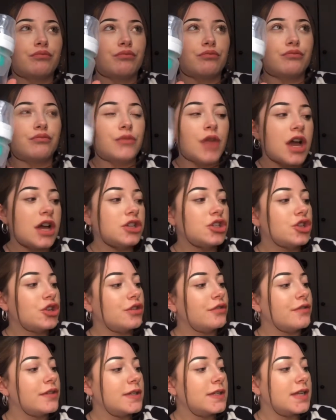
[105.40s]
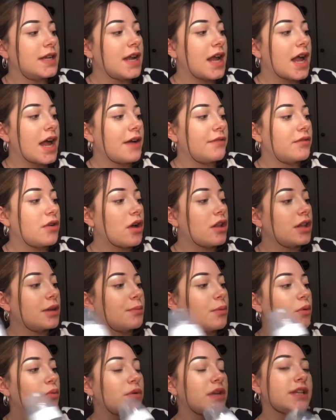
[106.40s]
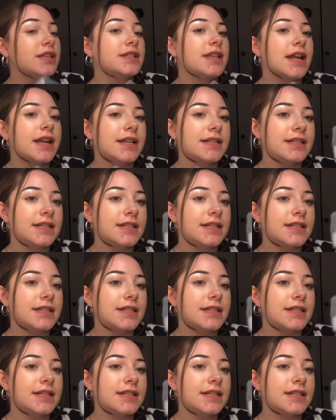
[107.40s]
not sure if he's going to have colic, but we decided